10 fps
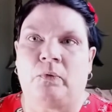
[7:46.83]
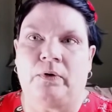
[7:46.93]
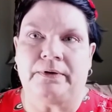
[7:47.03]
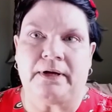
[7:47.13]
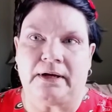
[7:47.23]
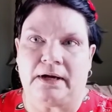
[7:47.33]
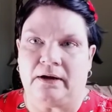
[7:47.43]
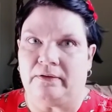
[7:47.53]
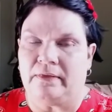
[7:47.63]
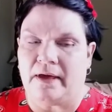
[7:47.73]
We'll take
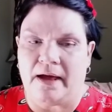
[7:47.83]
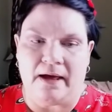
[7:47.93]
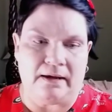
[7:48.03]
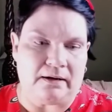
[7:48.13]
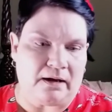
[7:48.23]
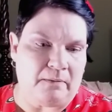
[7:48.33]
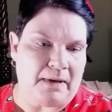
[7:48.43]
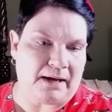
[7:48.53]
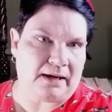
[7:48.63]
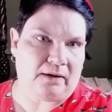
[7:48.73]
care of that and go
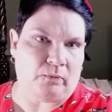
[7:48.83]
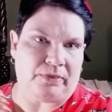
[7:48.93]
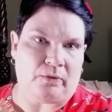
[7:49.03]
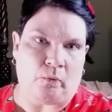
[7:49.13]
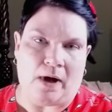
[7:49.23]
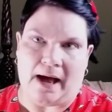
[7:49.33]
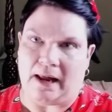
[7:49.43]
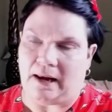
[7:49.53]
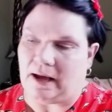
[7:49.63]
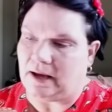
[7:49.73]
back in with the
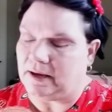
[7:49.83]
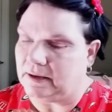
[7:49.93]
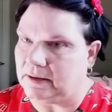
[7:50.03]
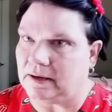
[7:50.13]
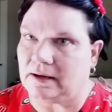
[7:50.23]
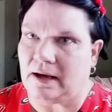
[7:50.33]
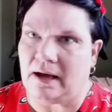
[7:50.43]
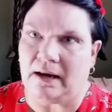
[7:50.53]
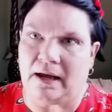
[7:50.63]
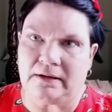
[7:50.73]
white line.
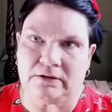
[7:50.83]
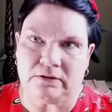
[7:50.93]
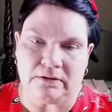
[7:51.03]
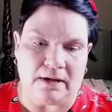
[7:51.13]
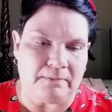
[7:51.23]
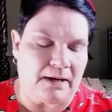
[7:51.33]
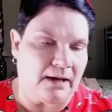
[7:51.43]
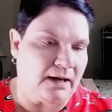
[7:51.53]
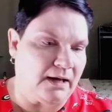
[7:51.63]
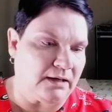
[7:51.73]
I like to do that. My
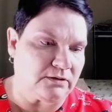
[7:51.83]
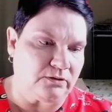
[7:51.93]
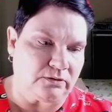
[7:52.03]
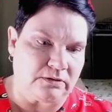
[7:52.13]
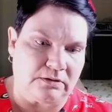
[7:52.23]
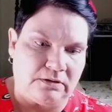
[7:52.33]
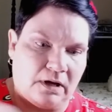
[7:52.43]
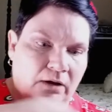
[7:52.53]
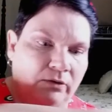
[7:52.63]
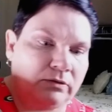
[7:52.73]
eyes look
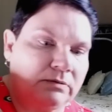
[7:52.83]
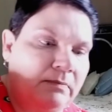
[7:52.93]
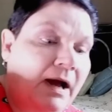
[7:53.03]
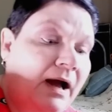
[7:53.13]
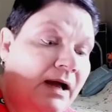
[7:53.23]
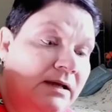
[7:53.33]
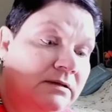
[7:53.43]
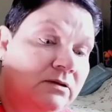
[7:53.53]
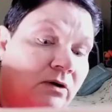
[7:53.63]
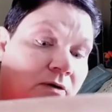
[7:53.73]
so, my
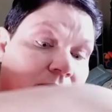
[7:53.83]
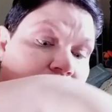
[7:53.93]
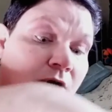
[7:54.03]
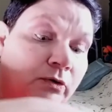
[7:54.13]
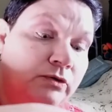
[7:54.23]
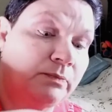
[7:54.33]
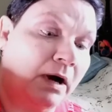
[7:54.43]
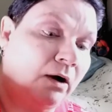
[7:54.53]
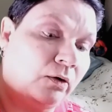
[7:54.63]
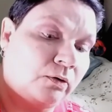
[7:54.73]
eyes are so
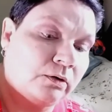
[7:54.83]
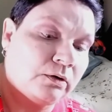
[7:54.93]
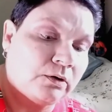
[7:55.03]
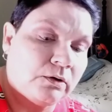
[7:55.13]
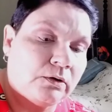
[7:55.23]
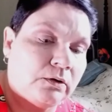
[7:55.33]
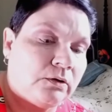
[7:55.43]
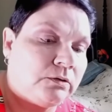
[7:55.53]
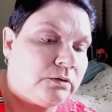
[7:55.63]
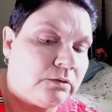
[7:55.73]
small.
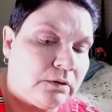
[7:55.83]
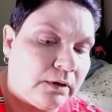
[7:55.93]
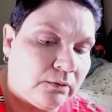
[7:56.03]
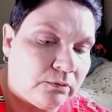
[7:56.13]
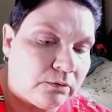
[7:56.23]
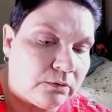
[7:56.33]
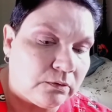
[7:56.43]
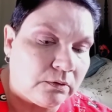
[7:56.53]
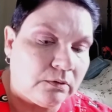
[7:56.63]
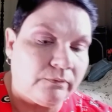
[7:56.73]
And know
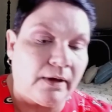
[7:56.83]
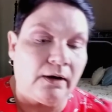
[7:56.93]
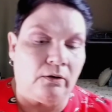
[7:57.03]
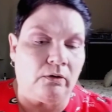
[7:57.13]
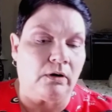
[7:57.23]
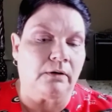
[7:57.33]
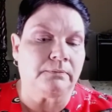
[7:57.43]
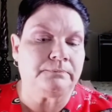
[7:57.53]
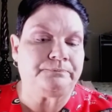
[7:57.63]
look, they are.